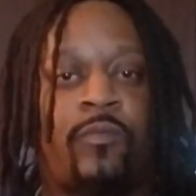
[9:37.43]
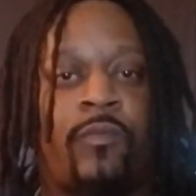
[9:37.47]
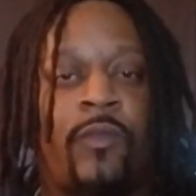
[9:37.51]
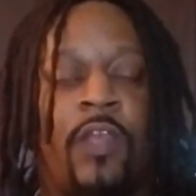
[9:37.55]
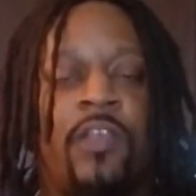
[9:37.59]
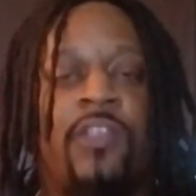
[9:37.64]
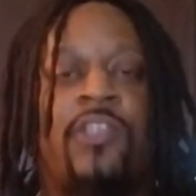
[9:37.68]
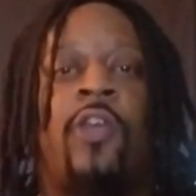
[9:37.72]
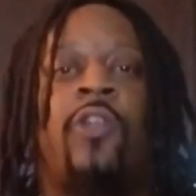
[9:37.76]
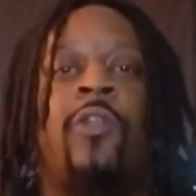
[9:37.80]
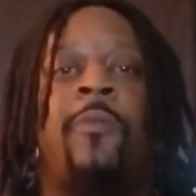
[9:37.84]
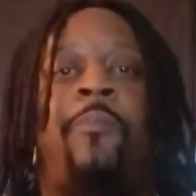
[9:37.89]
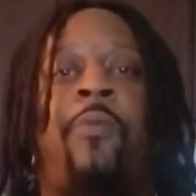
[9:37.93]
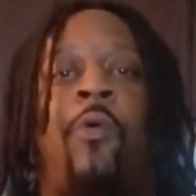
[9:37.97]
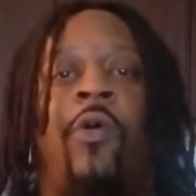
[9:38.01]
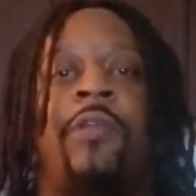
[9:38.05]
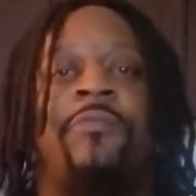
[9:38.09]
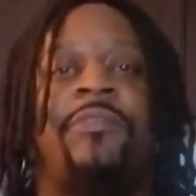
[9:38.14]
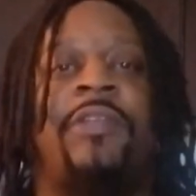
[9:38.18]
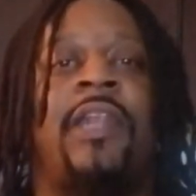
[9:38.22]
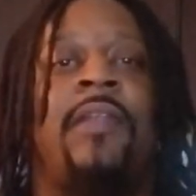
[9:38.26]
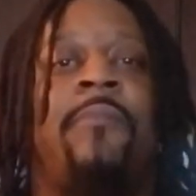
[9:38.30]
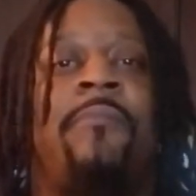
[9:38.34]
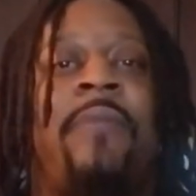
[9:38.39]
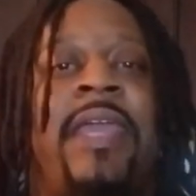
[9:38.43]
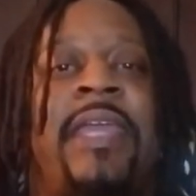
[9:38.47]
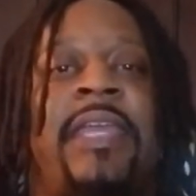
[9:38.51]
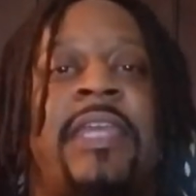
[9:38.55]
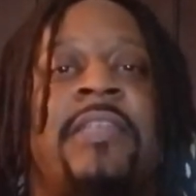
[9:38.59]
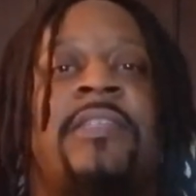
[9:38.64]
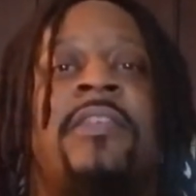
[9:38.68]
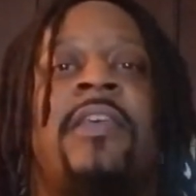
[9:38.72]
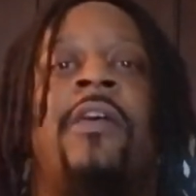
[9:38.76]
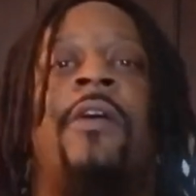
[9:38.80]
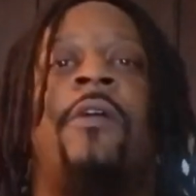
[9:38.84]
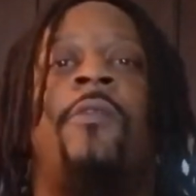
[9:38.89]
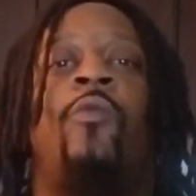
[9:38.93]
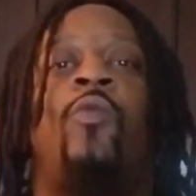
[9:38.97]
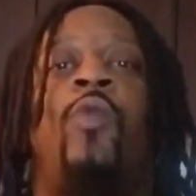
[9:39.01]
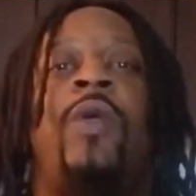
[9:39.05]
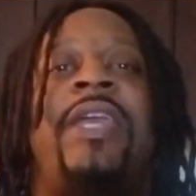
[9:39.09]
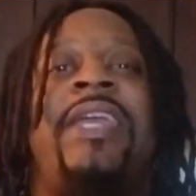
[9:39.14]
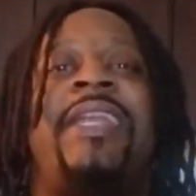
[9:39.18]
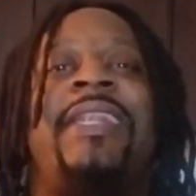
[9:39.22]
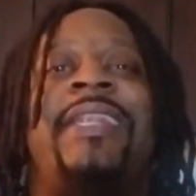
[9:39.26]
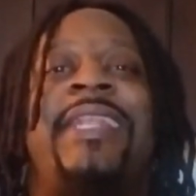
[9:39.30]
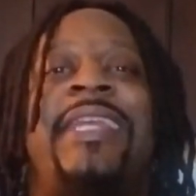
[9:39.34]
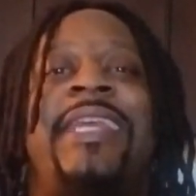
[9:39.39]
So the point I'm trying to make is
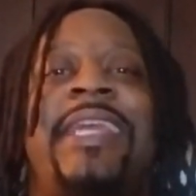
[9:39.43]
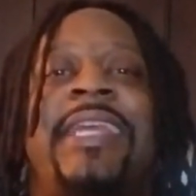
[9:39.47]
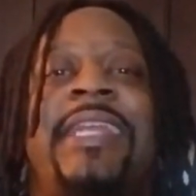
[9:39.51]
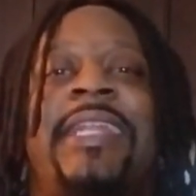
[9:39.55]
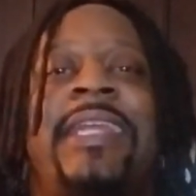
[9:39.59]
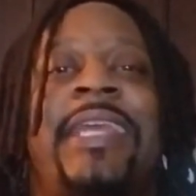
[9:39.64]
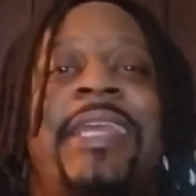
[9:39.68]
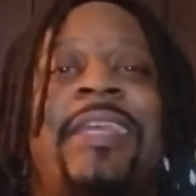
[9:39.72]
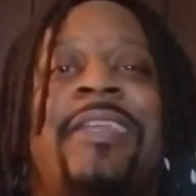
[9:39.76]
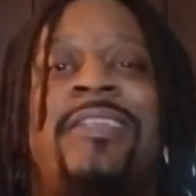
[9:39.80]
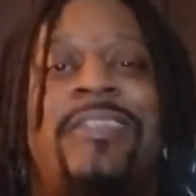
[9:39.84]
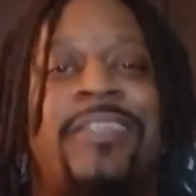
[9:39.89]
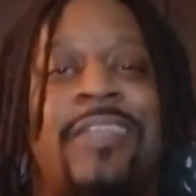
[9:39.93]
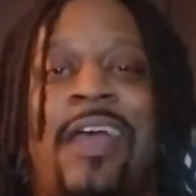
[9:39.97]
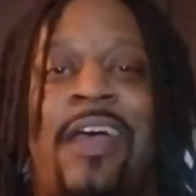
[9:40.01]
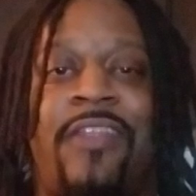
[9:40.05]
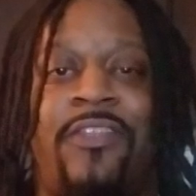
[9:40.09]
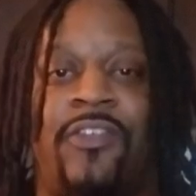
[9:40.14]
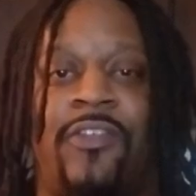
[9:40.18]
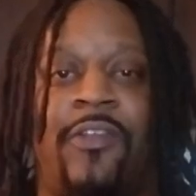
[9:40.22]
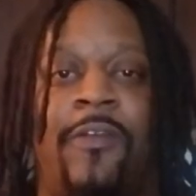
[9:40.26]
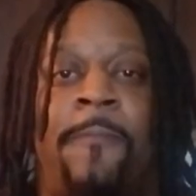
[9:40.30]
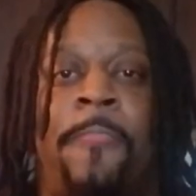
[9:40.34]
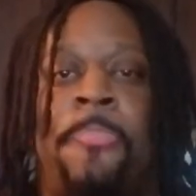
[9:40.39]
we need each other.